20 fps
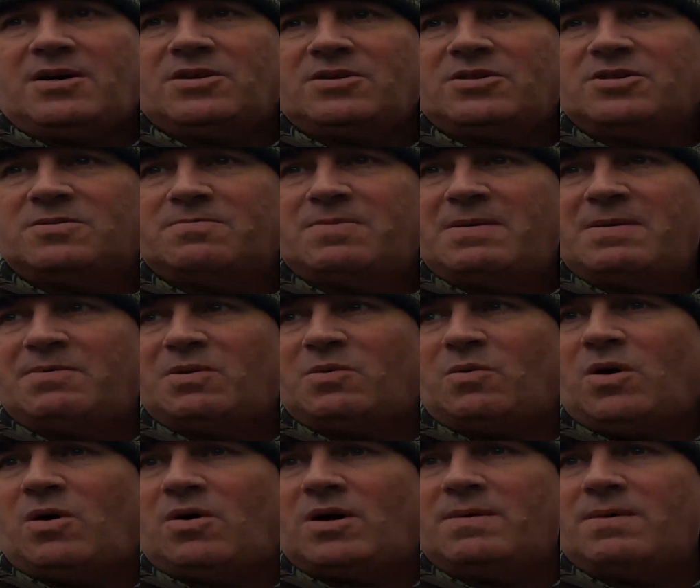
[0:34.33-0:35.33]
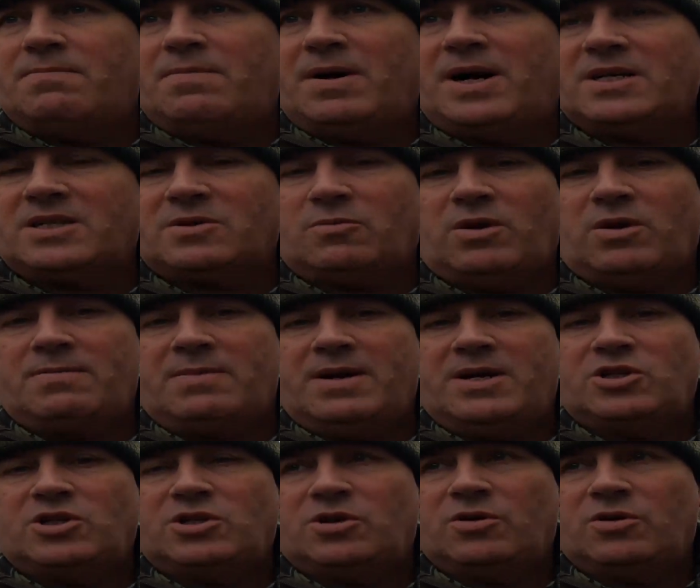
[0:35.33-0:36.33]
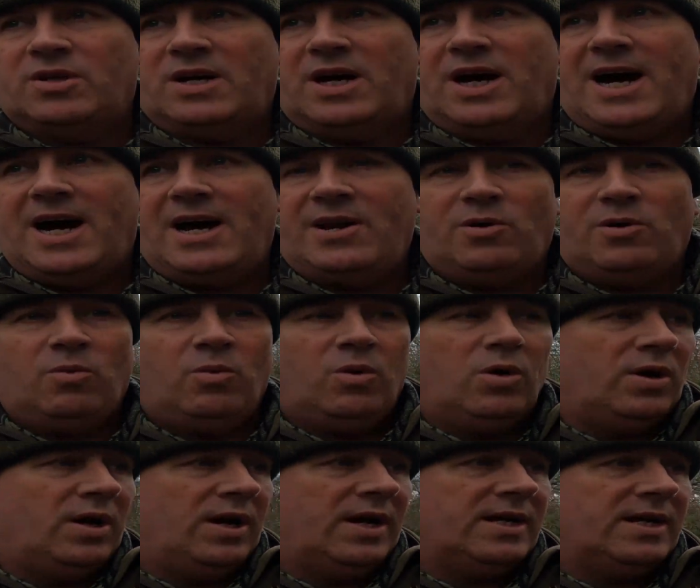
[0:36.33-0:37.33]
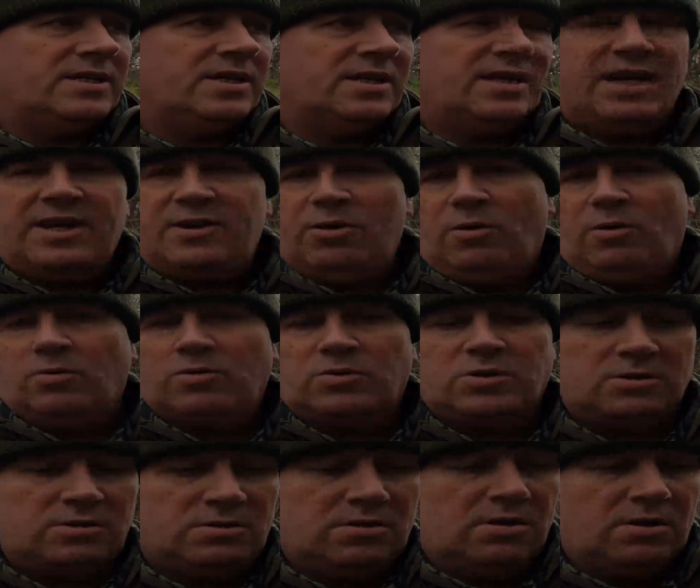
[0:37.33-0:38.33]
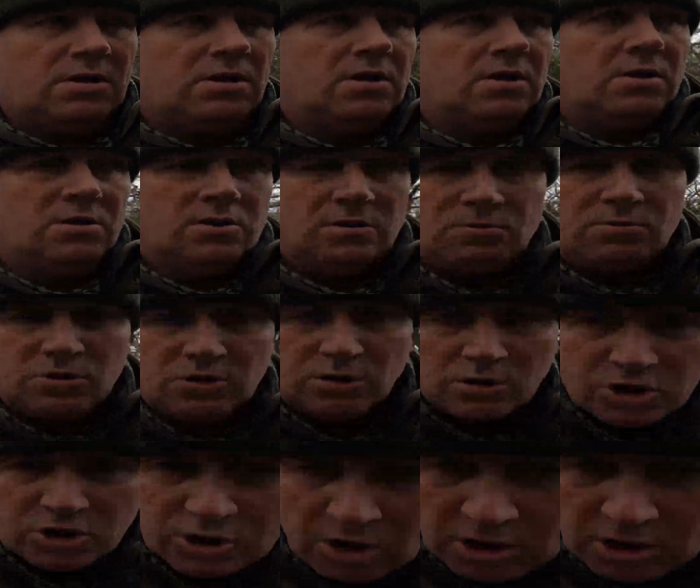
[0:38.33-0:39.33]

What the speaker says: because people are walking past. I want to make sure that I know where it is and they don't. I'm just going to show